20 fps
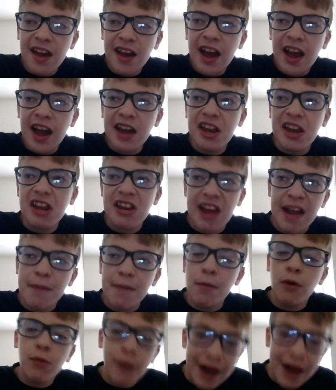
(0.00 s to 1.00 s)

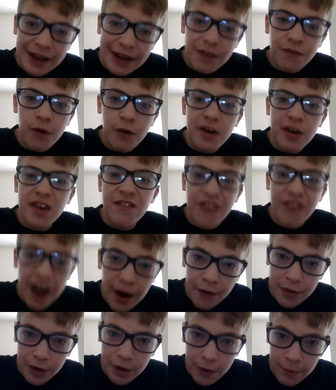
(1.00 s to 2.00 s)
stable rate for its
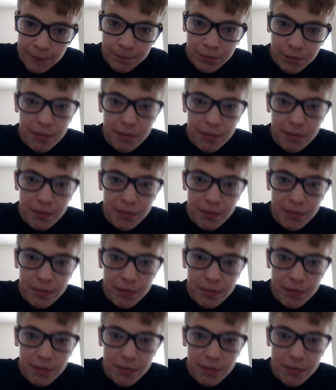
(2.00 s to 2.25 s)
value.